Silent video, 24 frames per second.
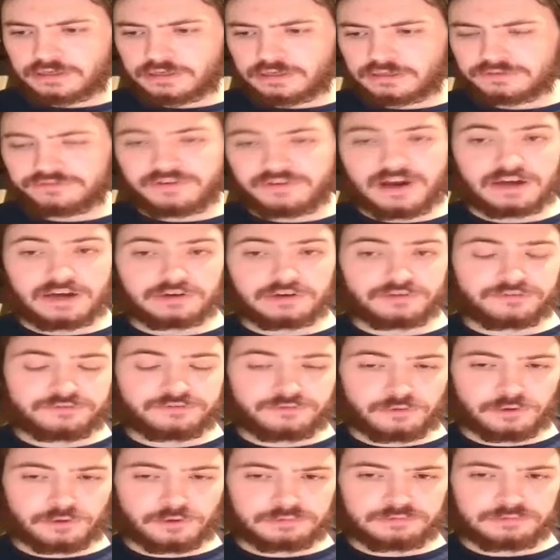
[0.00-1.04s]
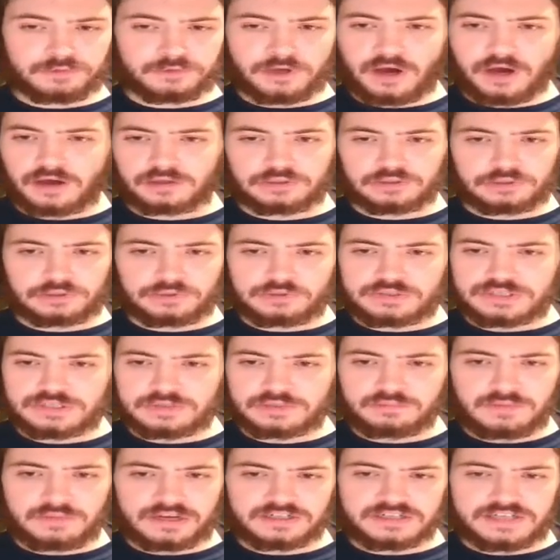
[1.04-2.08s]
Final Four, not
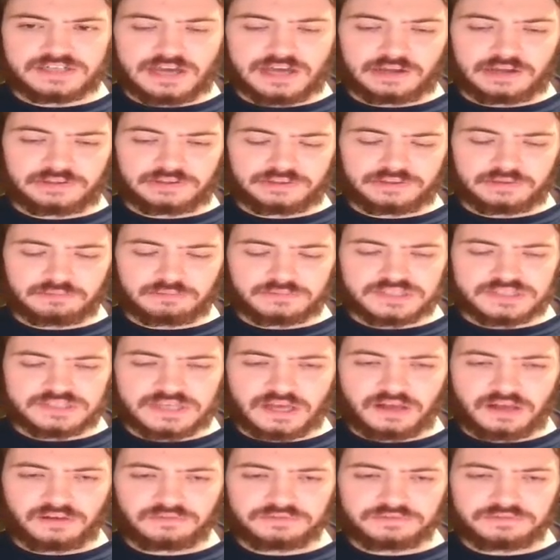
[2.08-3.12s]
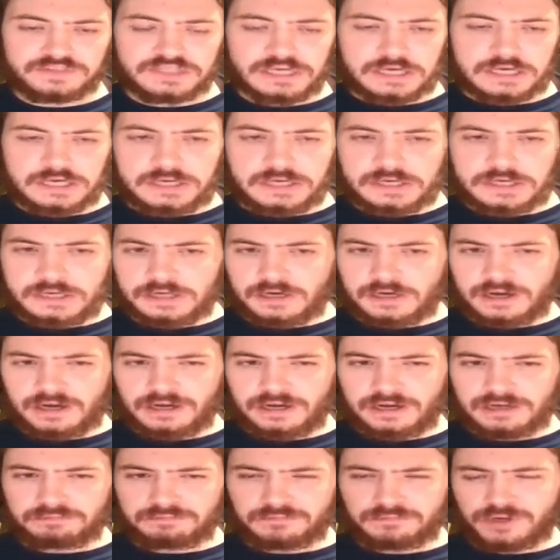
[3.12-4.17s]
losing much talent themselves.
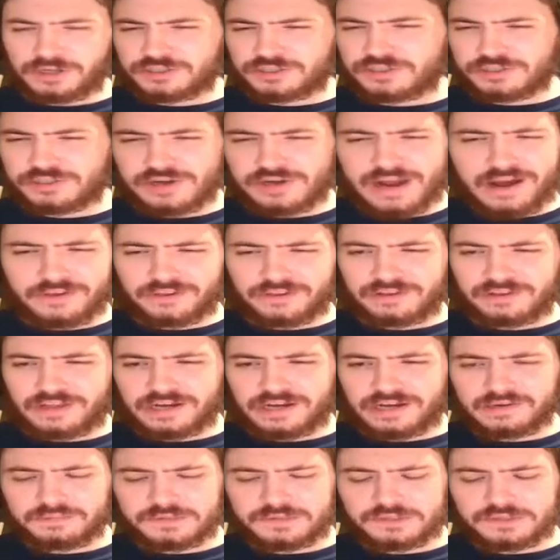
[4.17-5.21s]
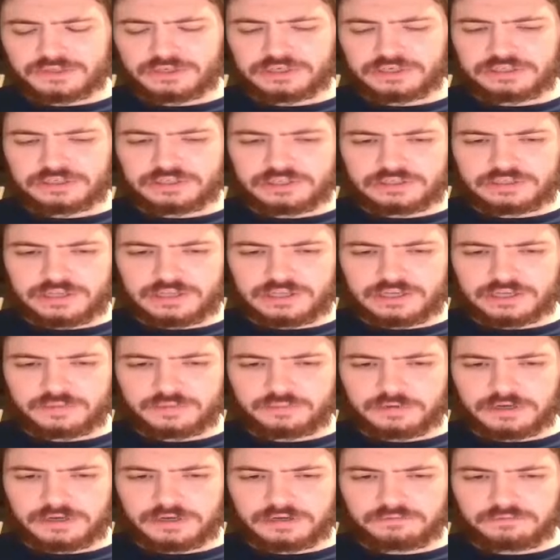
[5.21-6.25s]
Not sure how the lineups are going to look
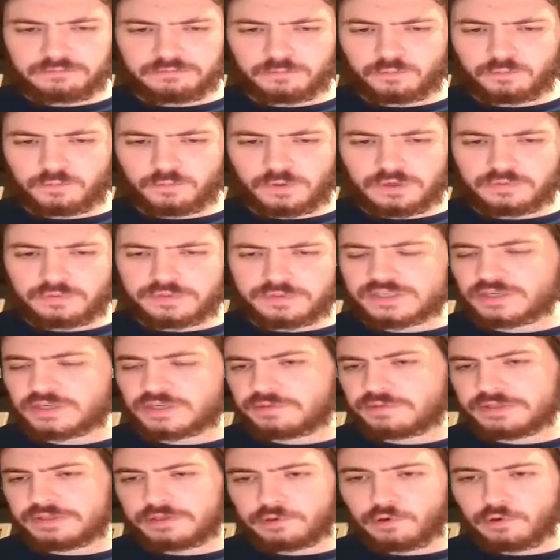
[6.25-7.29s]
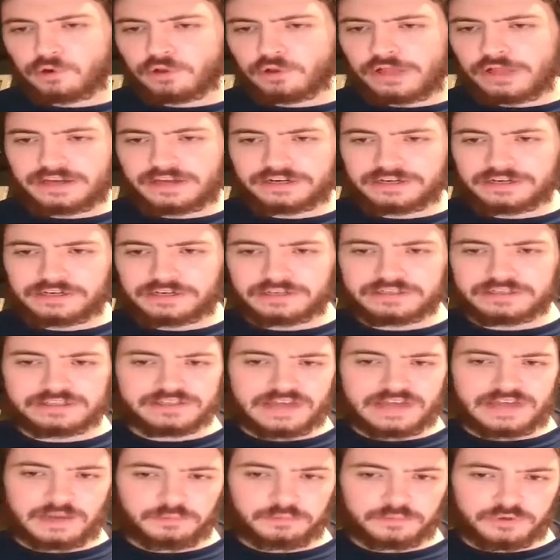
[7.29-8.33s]
like, but what's going to be the goal heading into
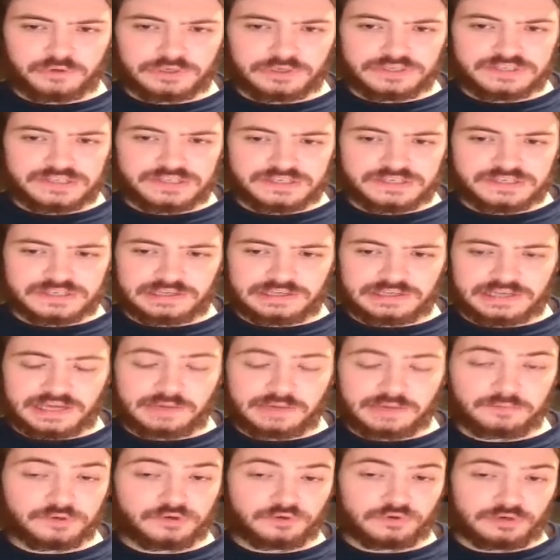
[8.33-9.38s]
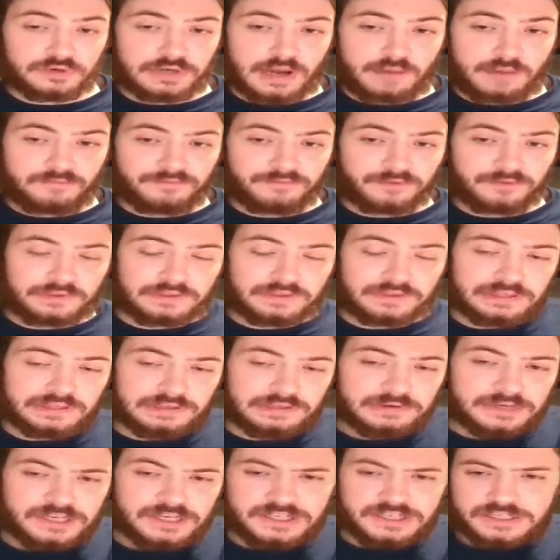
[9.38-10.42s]
that preseason game, tuning up for
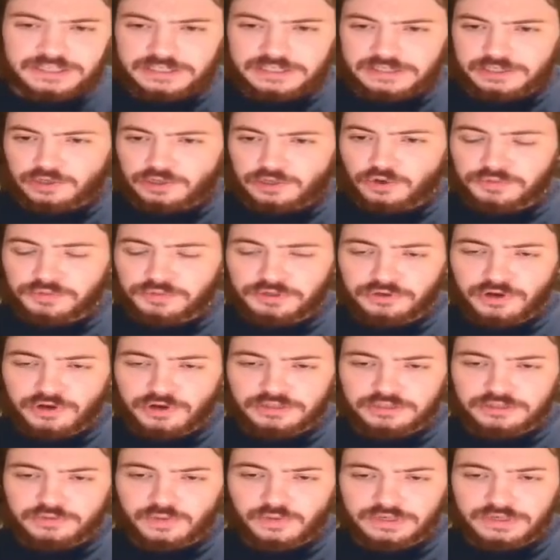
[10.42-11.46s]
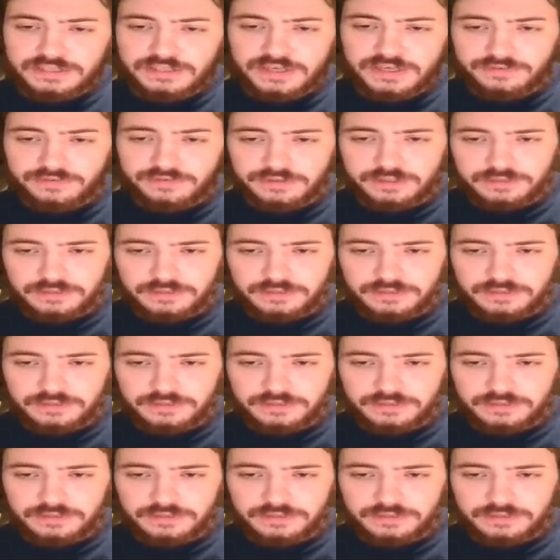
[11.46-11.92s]
the season opener on the 27th?